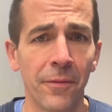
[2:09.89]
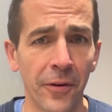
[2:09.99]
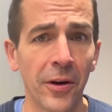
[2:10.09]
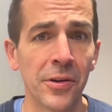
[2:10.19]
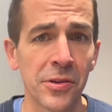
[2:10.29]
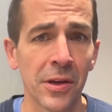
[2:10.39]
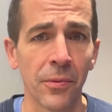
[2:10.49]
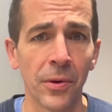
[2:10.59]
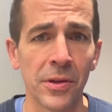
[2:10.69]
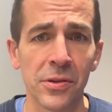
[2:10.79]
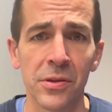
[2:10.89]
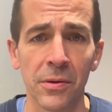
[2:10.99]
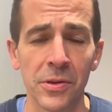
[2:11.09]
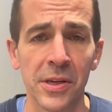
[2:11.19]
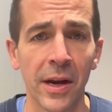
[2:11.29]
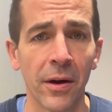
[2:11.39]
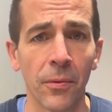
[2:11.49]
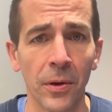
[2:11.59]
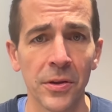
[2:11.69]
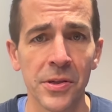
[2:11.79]
First, it was Garrett
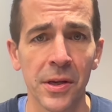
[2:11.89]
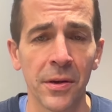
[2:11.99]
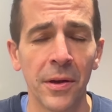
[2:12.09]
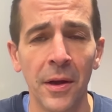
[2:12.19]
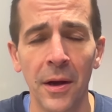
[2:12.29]
Wilson